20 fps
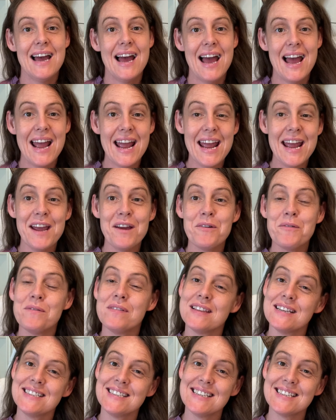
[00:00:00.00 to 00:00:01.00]
Hey,
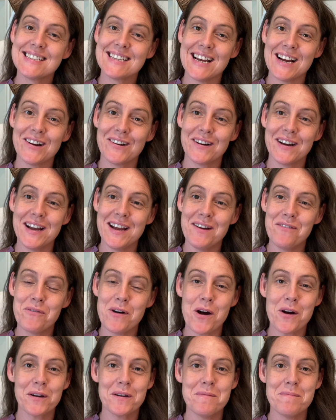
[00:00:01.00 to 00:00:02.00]
this is Carrie.
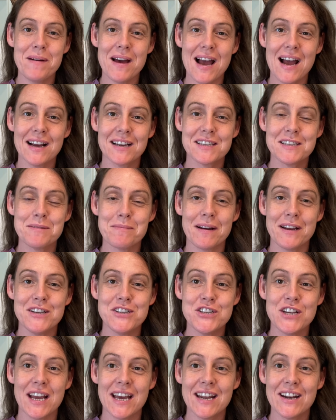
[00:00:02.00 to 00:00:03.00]
Welcome back to my
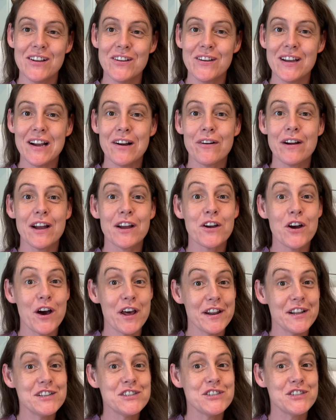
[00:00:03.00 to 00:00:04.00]
channel here at
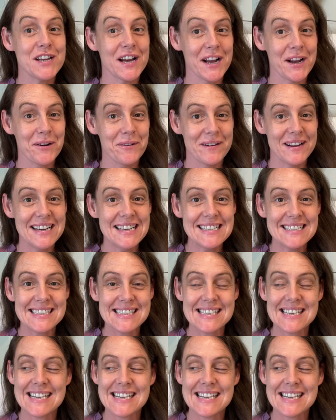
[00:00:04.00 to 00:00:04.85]
Cottage Diaries.